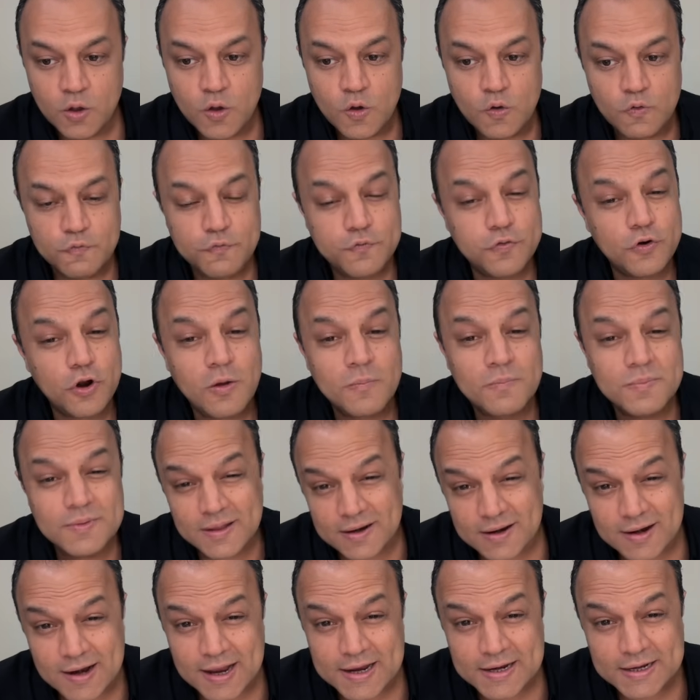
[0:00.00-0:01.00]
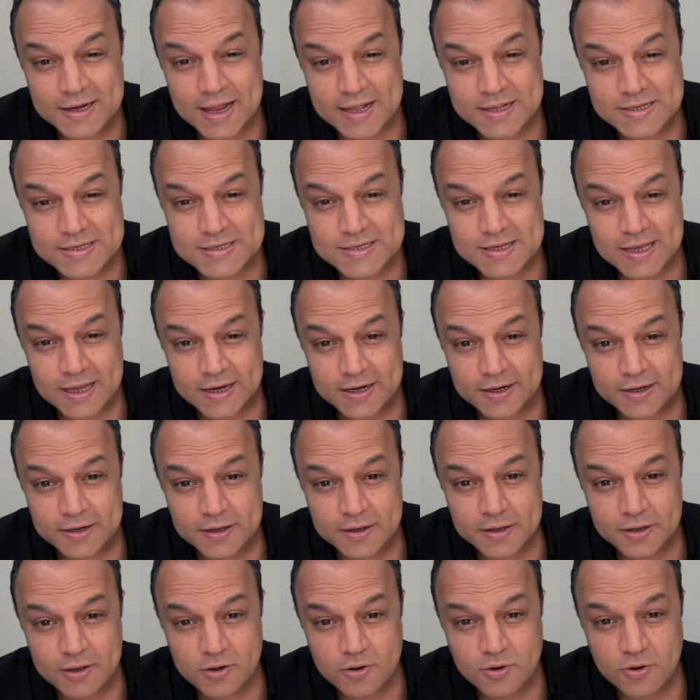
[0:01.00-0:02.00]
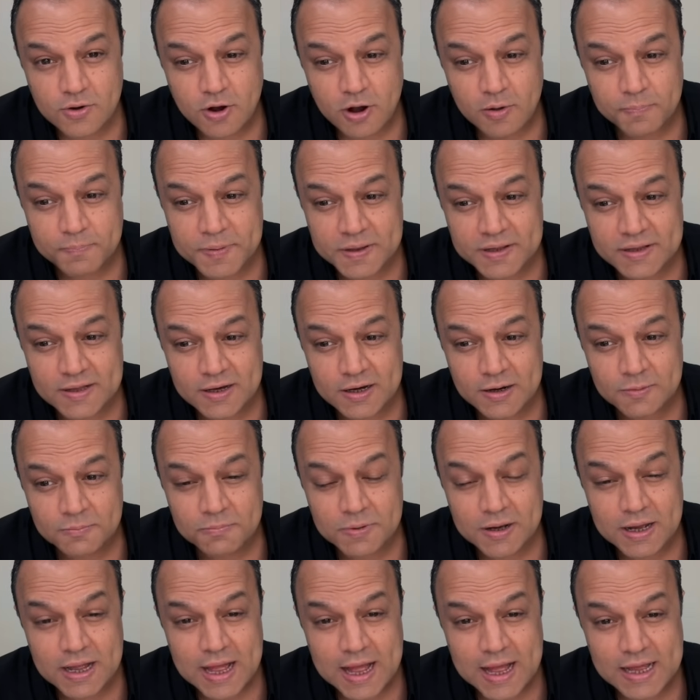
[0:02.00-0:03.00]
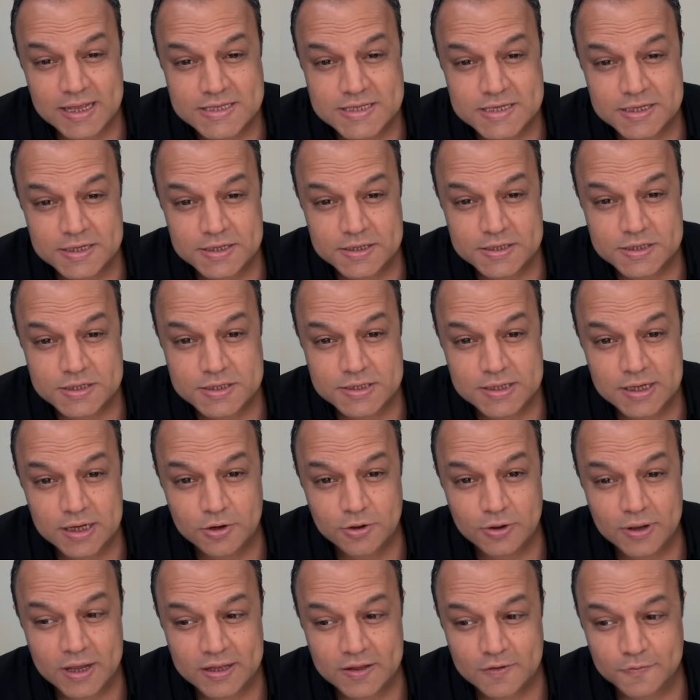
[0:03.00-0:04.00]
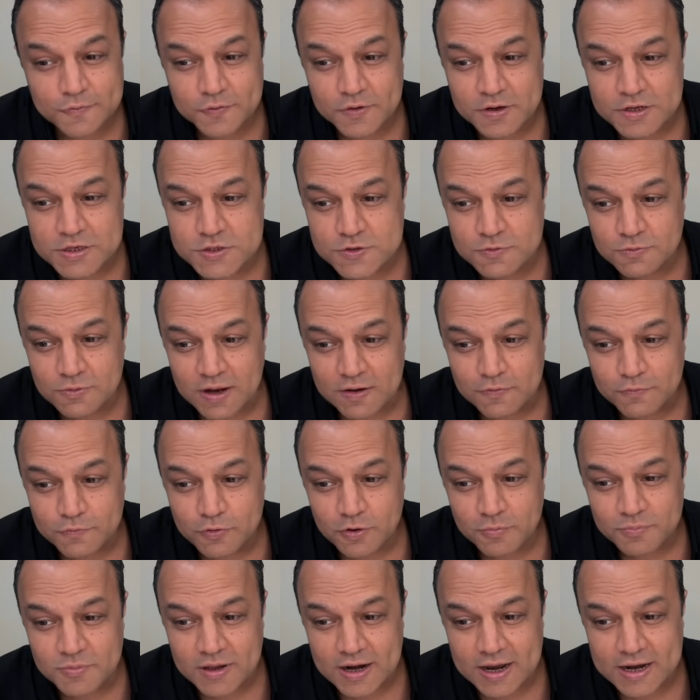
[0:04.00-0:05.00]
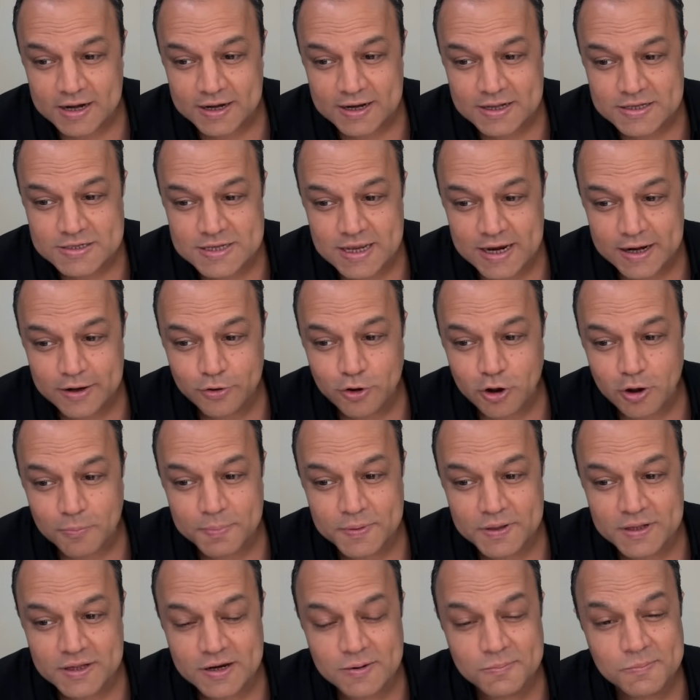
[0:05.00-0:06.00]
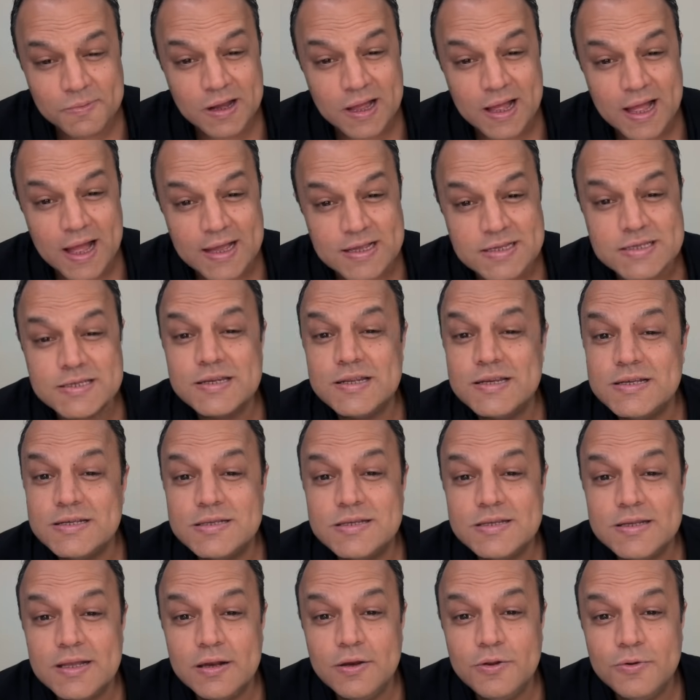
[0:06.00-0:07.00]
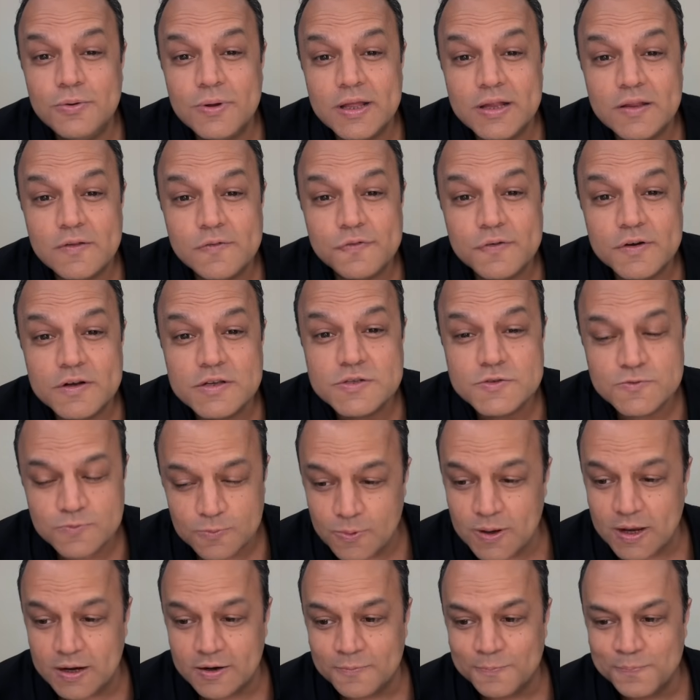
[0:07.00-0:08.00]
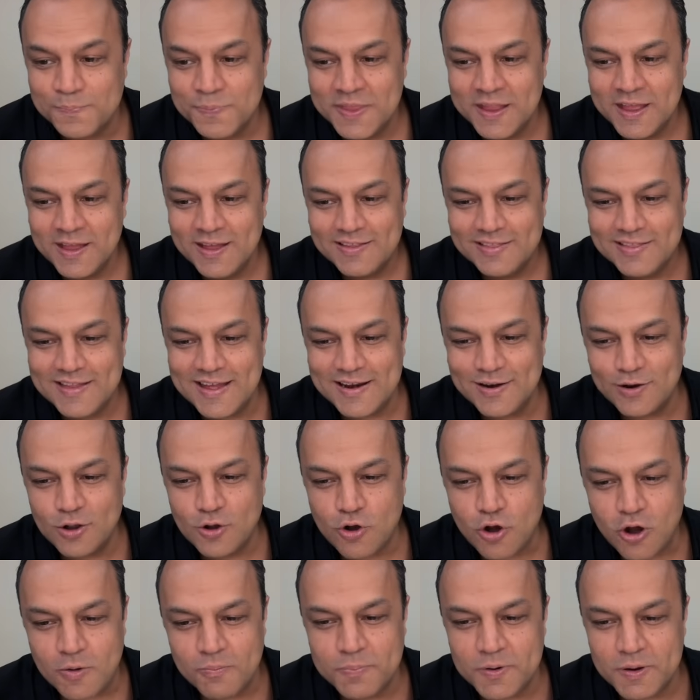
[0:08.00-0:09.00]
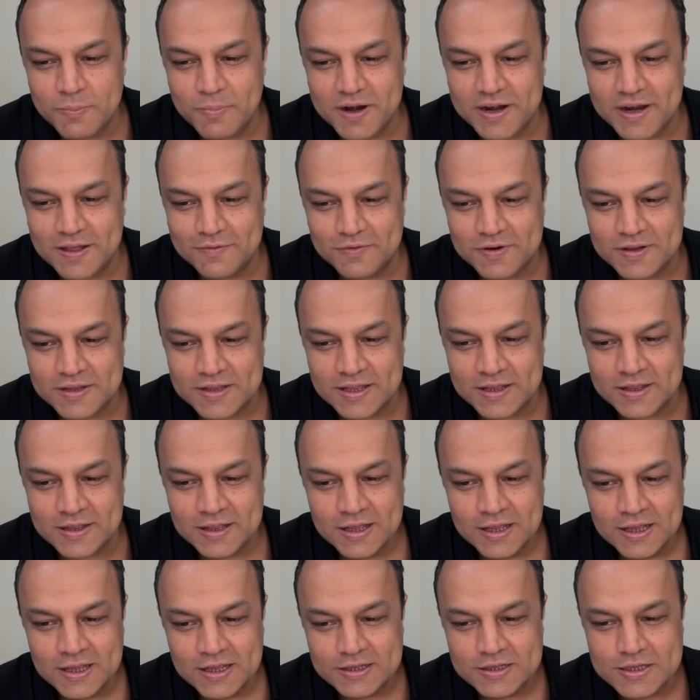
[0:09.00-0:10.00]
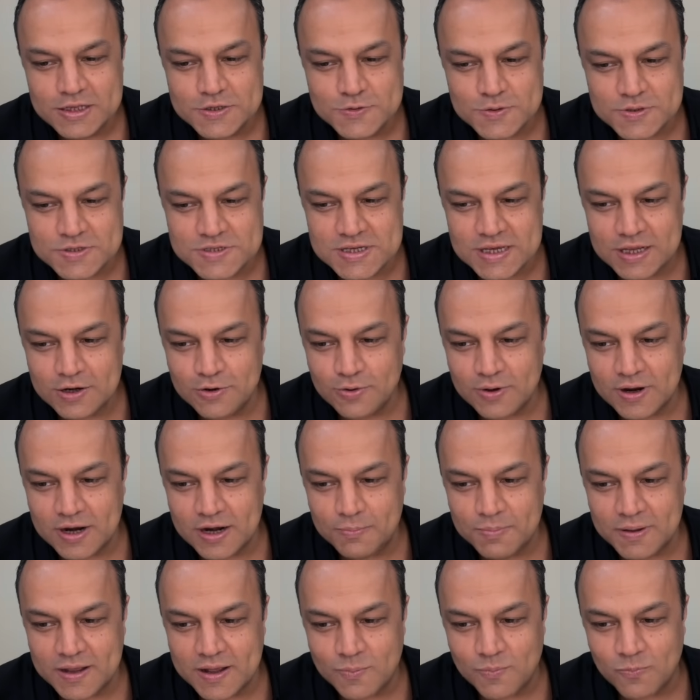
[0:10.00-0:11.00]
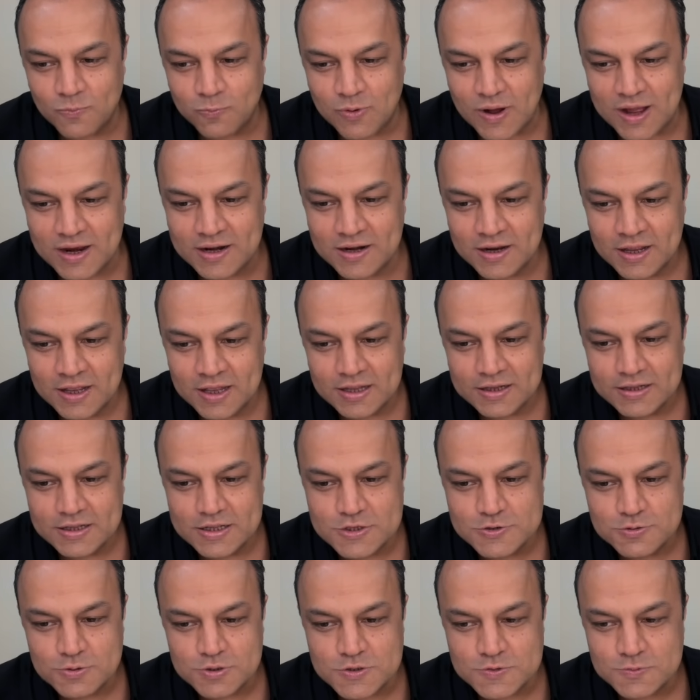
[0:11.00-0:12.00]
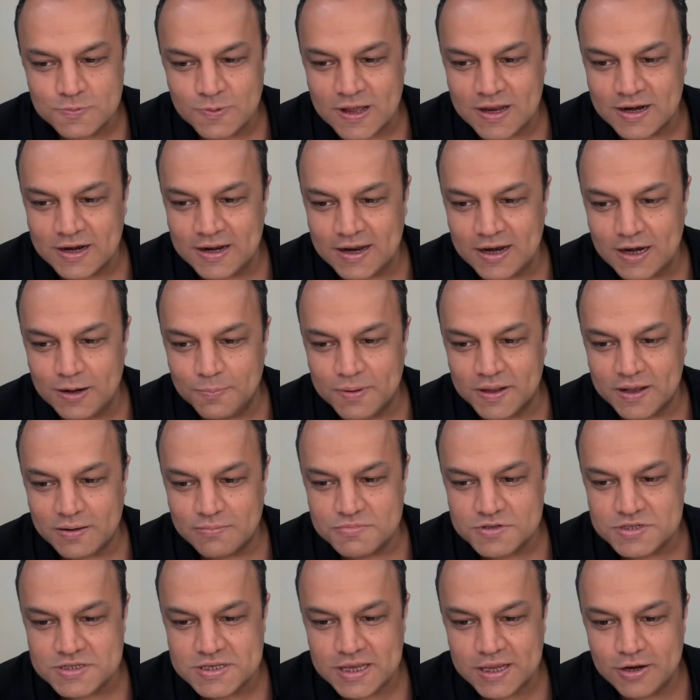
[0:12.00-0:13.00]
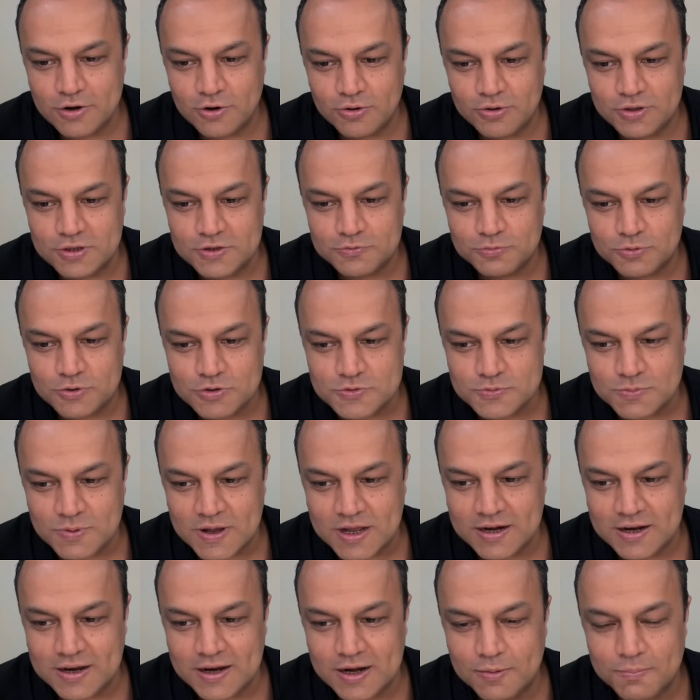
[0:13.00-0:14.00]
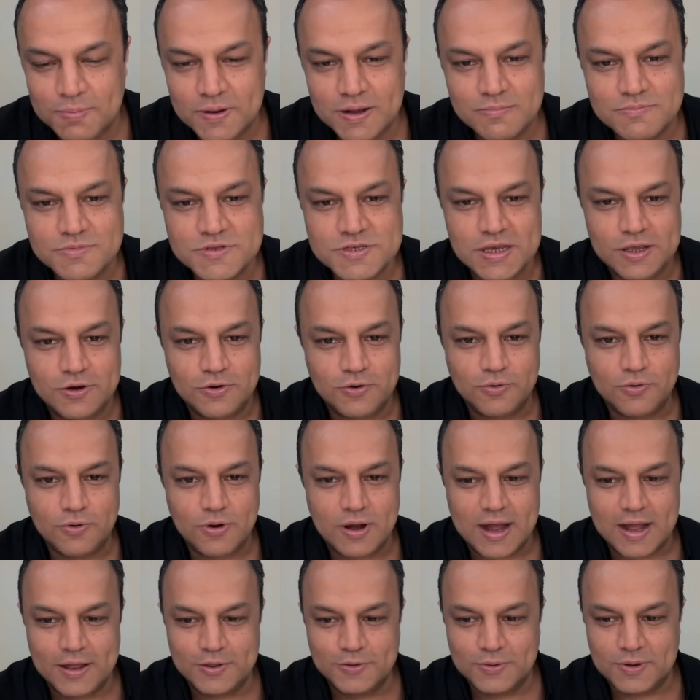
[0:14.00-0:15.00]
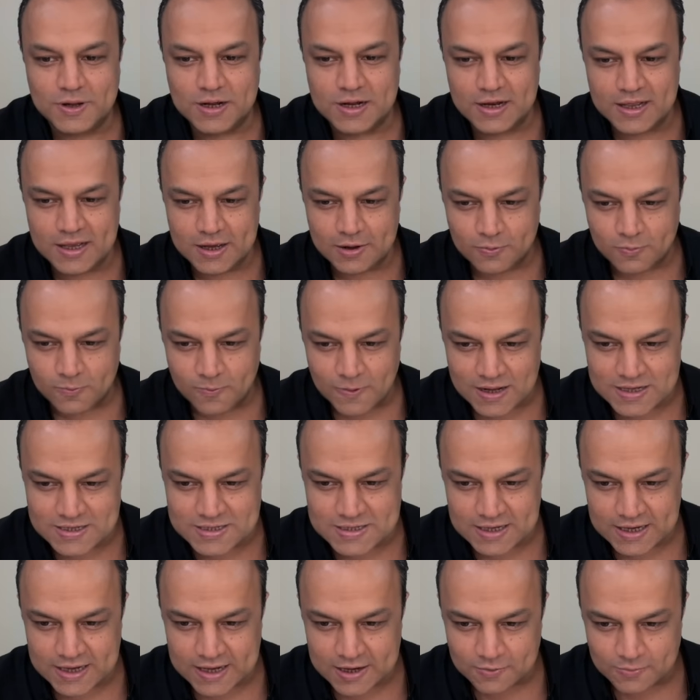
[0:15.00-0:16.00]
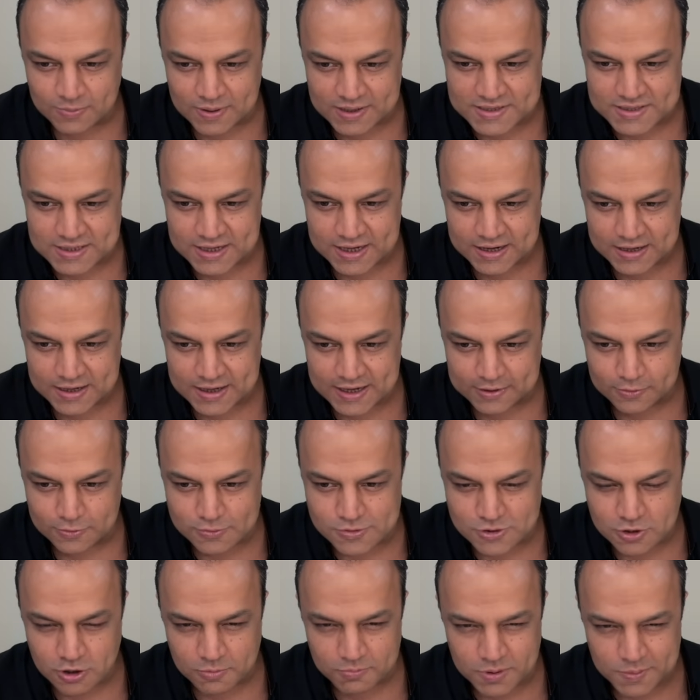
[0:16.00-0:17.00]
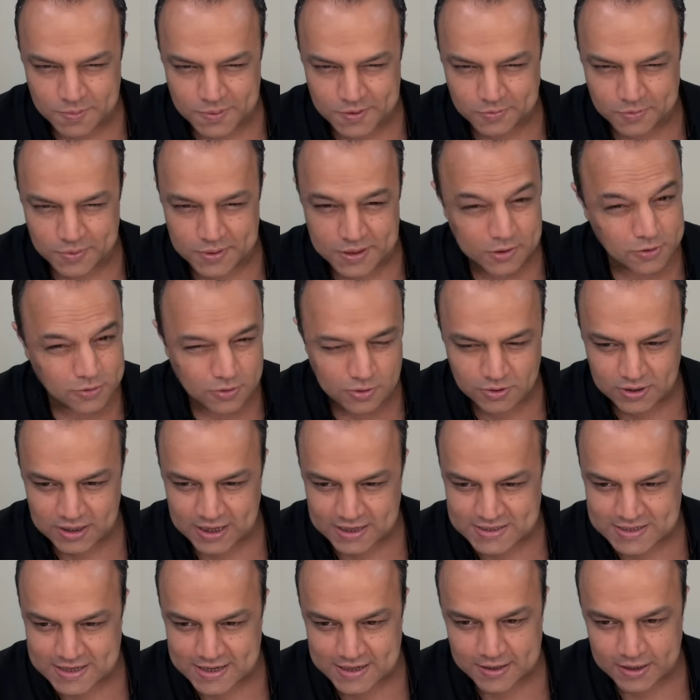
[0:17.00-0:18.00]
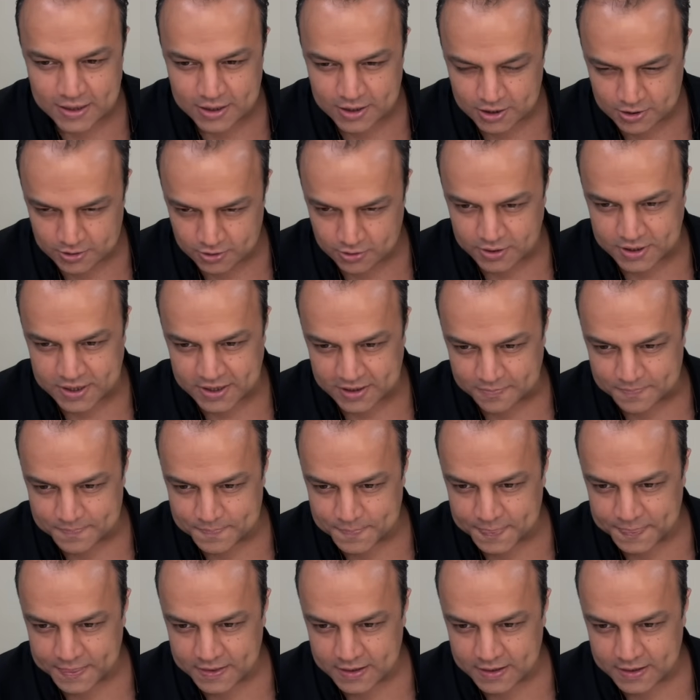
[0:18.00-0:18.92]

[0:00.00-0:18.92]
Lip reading: From the right hand side, copy the number as it is till you get the first one. From the right hand side, copy the number as it is till you get the first one. Then complement everything. This was 0, it'll become 1. This was 1, it'll become 0. This was 1, it'll become 0. Are you clear? Once again, take 2's complement over here. Don't look that side. Look here.